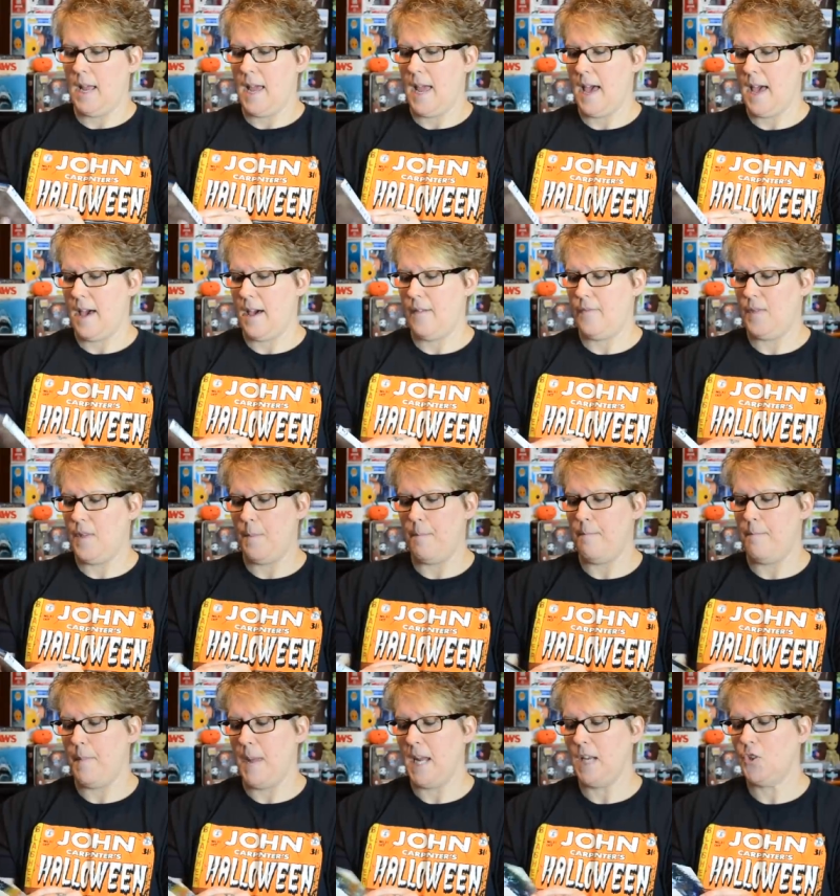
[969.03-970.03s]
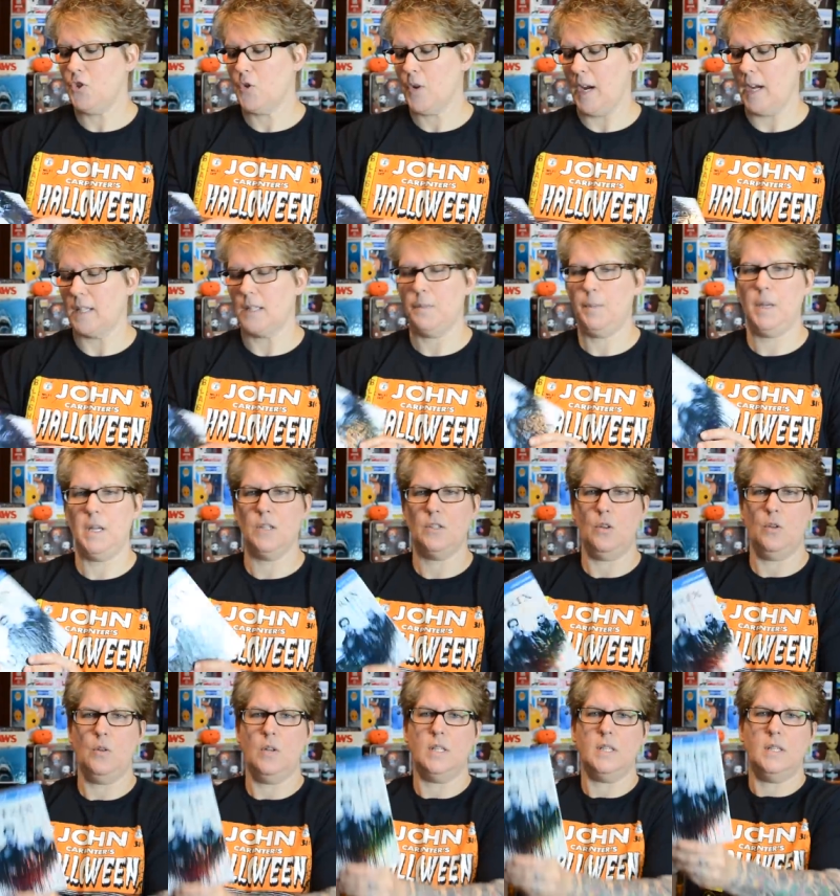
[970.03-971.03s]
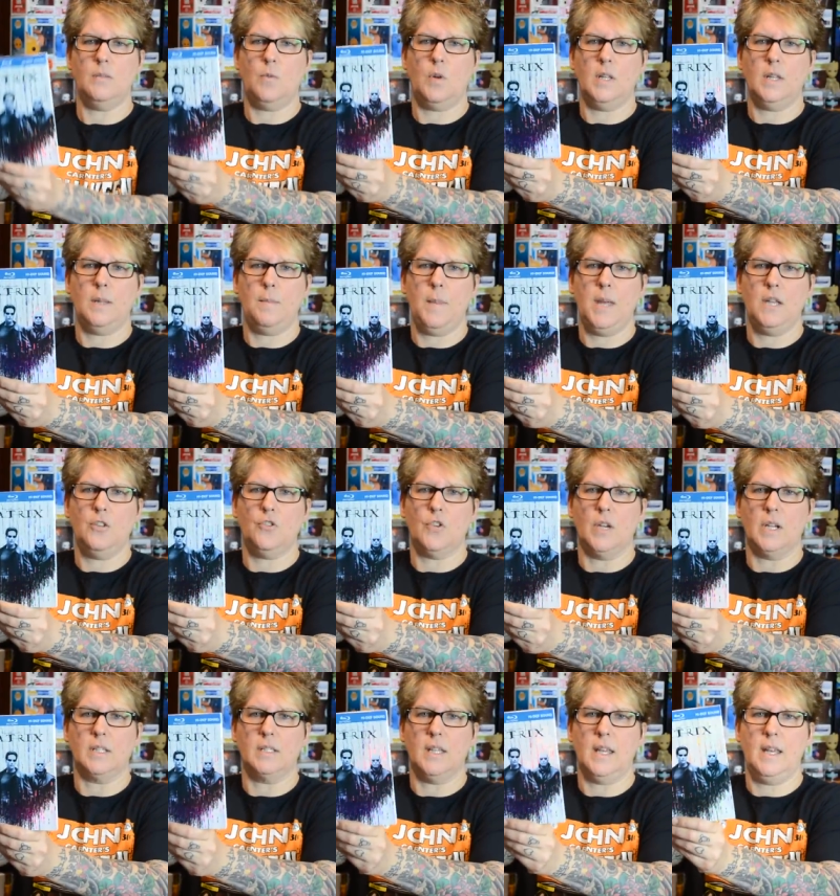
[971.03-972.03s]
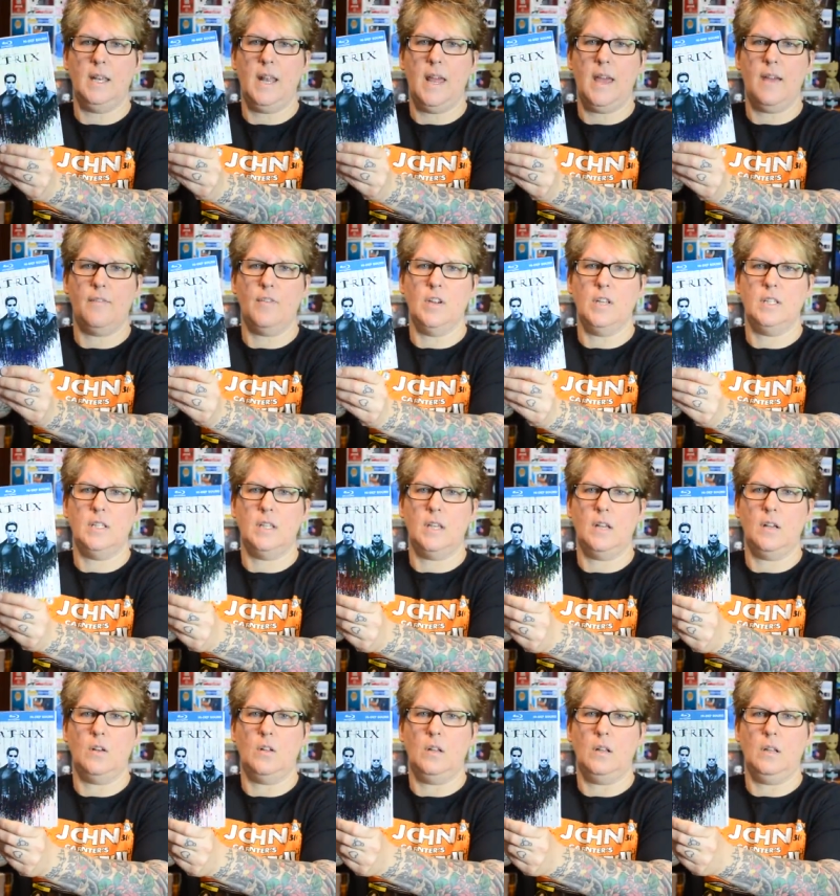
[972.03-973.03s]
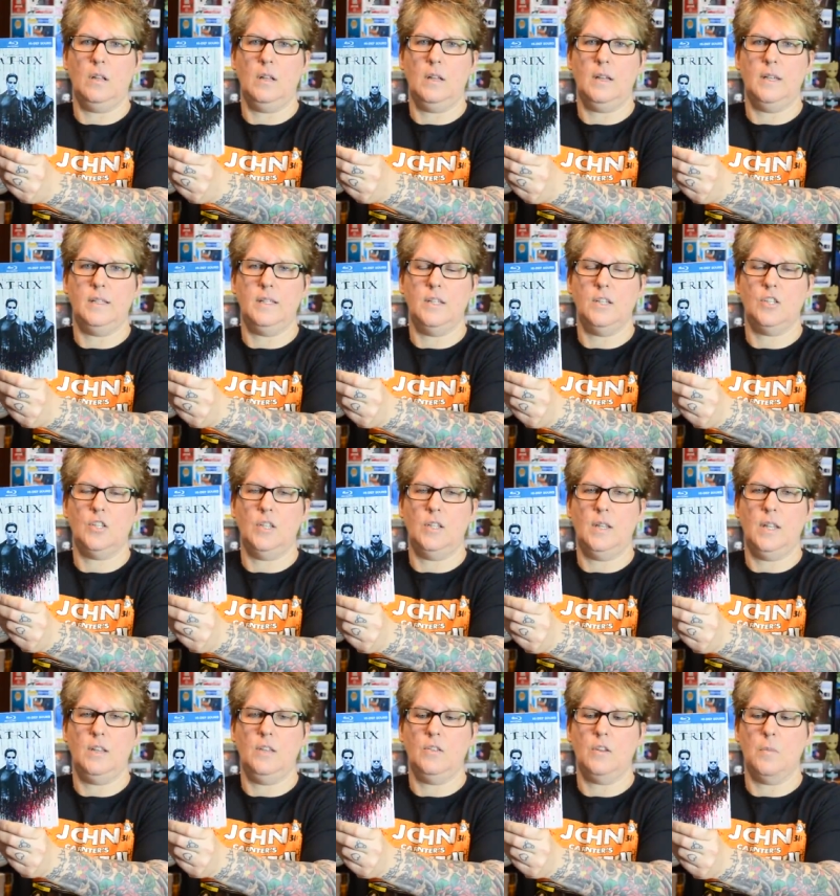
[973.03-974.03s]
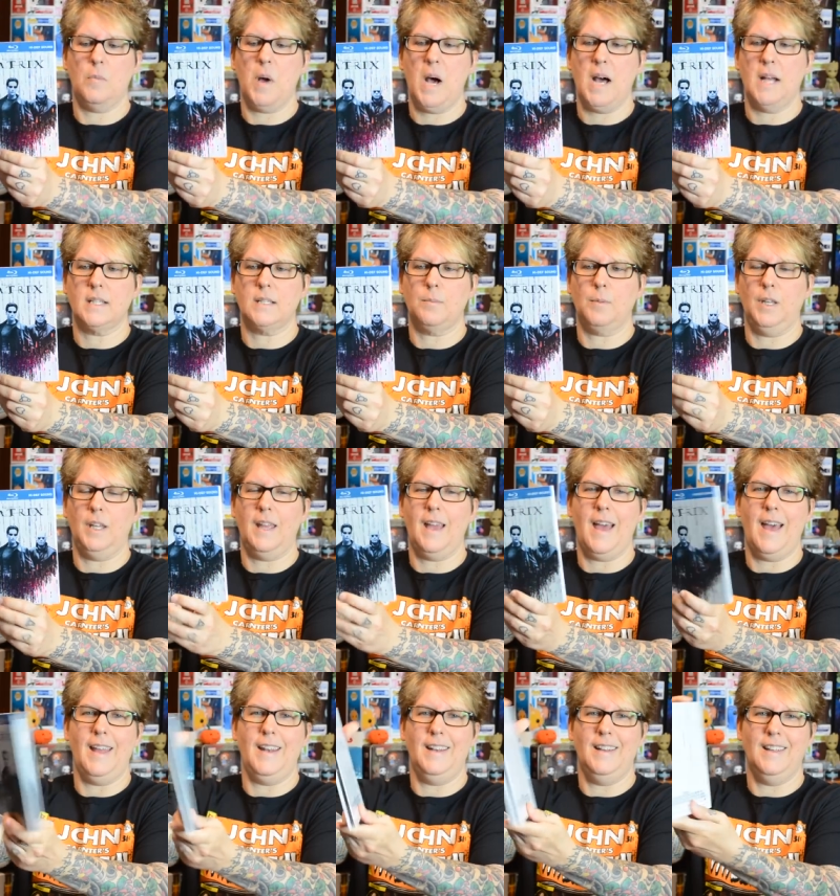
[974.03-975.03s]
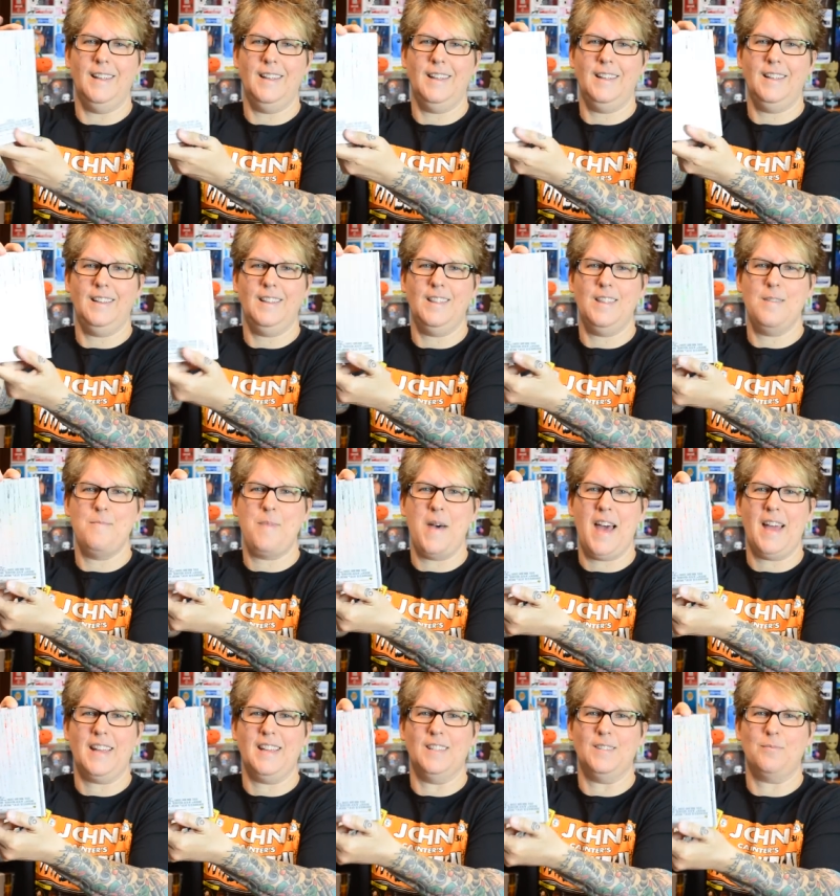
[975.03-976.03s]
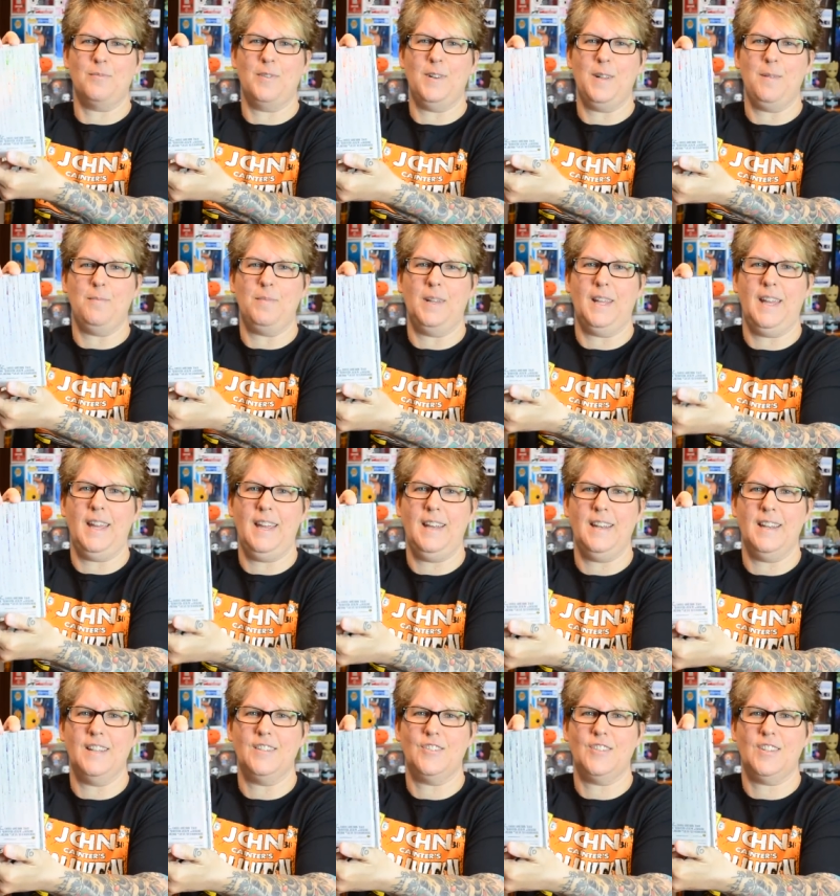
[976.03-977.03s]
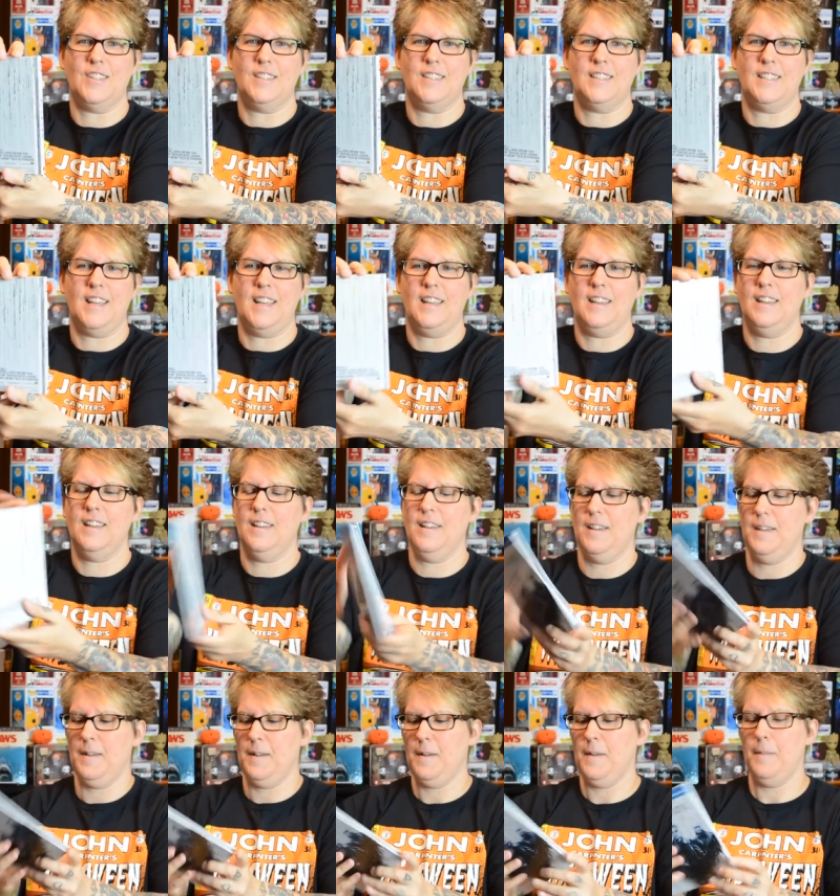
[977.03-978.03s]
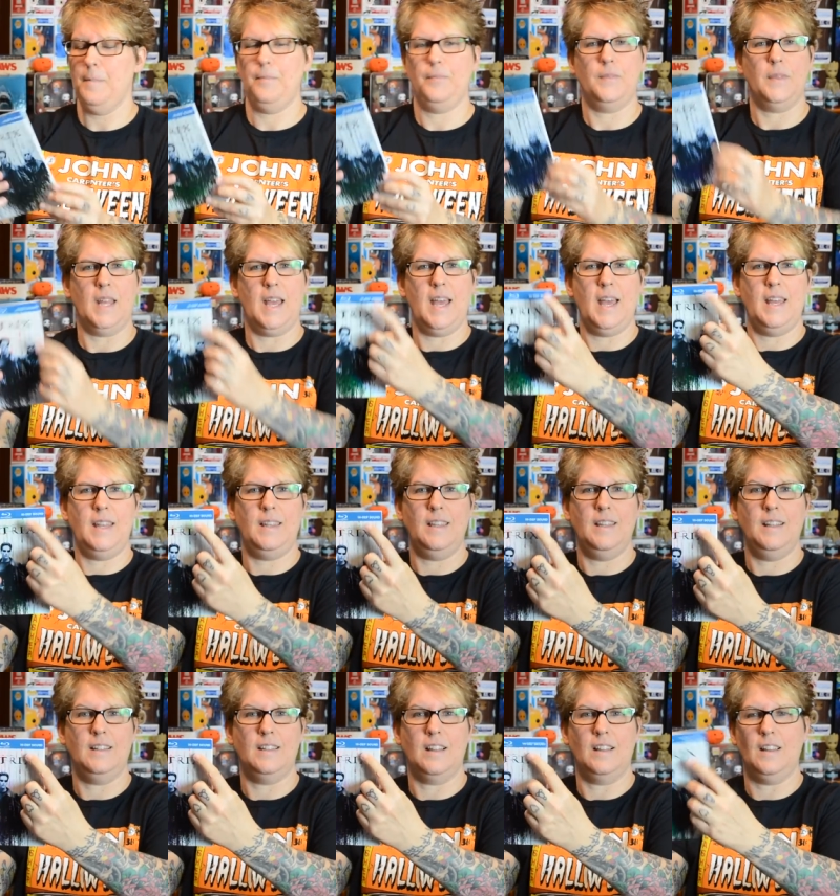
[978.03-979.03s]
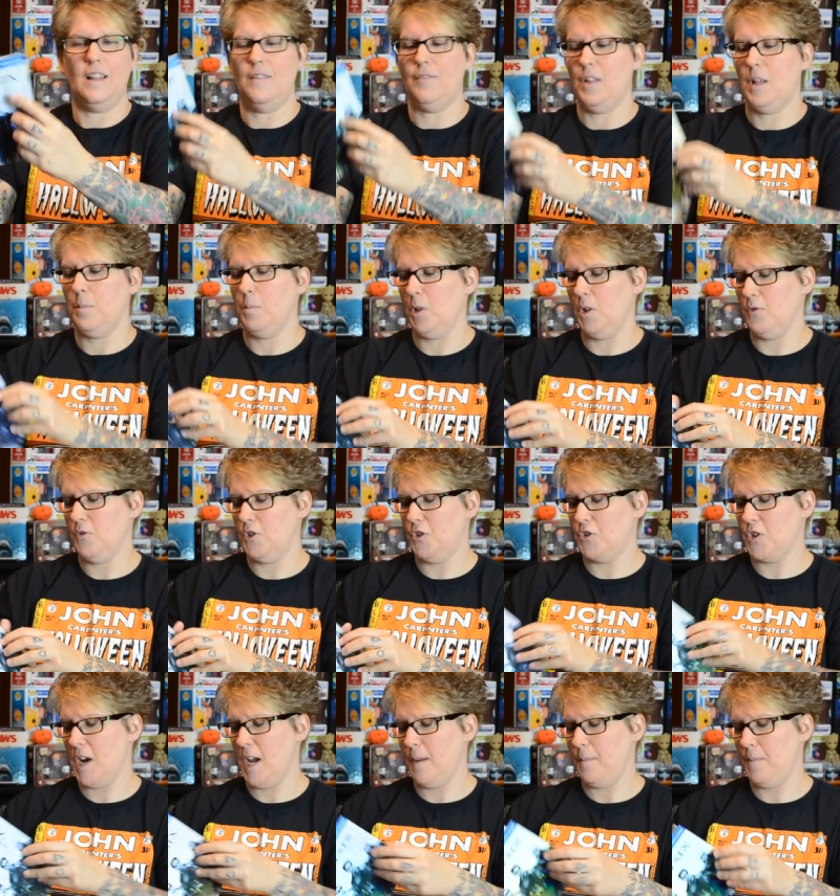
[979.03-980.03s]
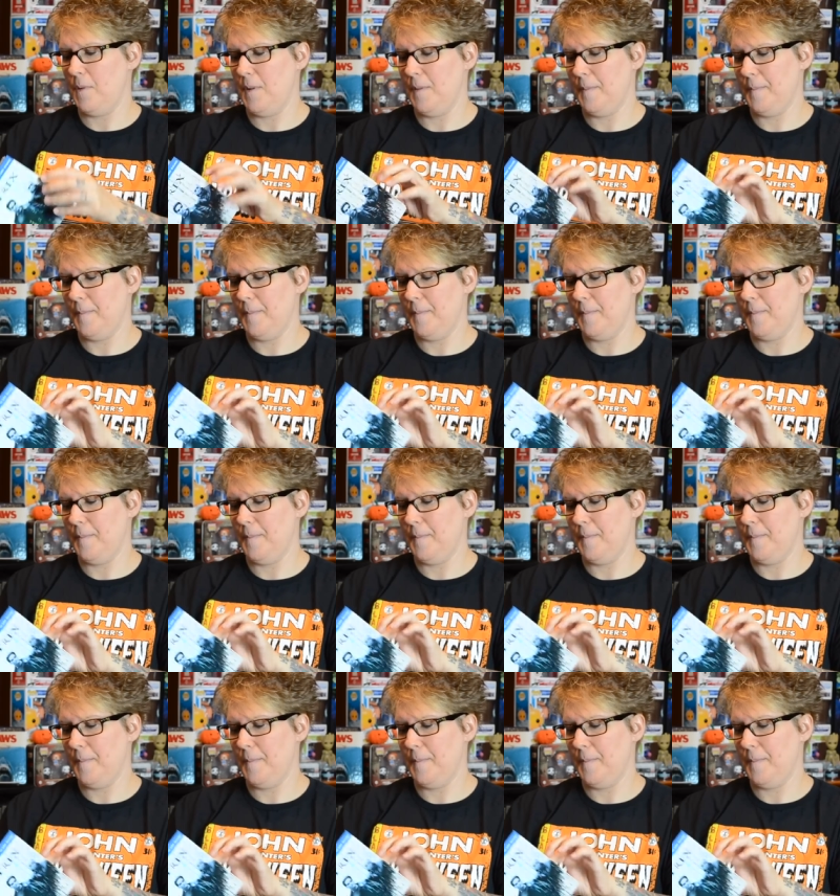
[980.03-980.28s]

have The Matrix, because who doesn't want The Matrix in every single edition that you can possibly get? The back is pretty plain, as you can see. And the lovely blue stripe.